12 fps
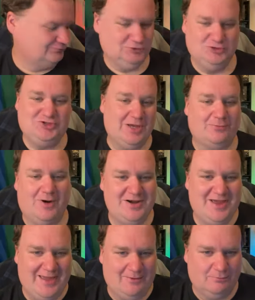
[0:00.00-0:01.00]
You stop it right
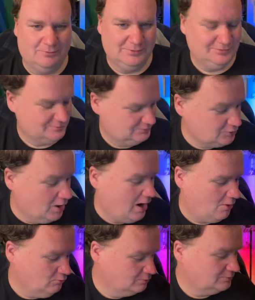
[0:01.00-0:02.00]
now.
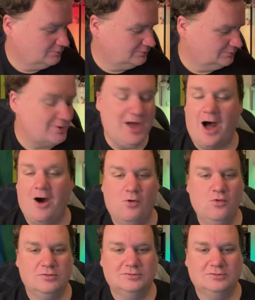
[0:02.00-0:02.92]
No. No.